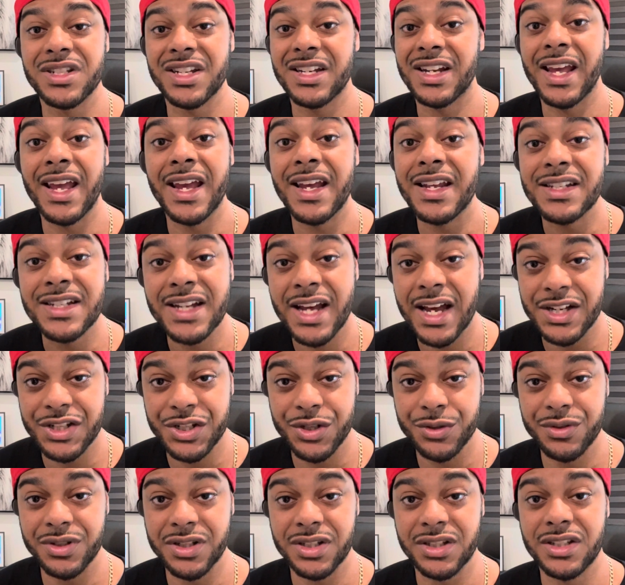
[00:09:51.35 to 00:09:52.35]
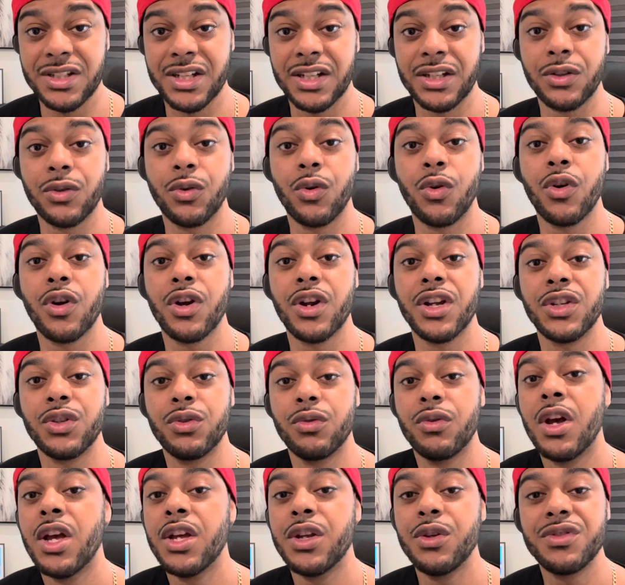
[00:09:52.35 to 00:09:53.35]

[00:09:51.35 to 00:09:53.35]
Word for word: an anti-choosing signal or you